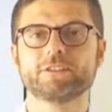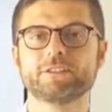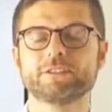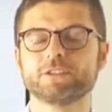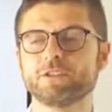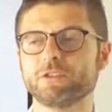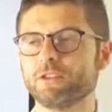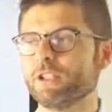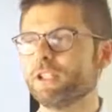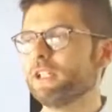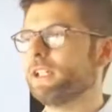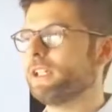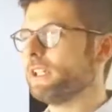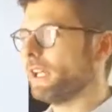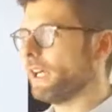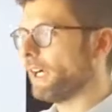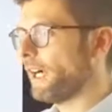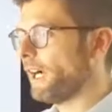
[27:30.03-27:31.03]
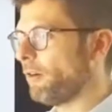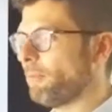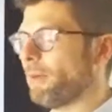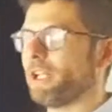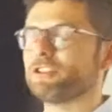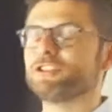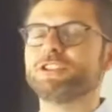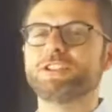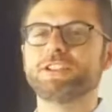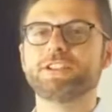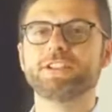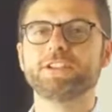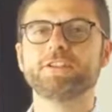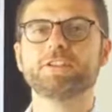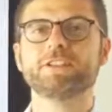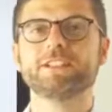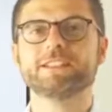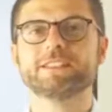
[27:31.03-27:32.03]
So how much
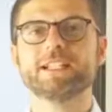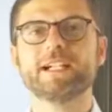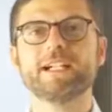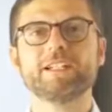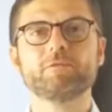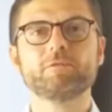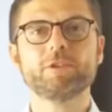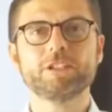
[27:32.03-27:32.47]
interior design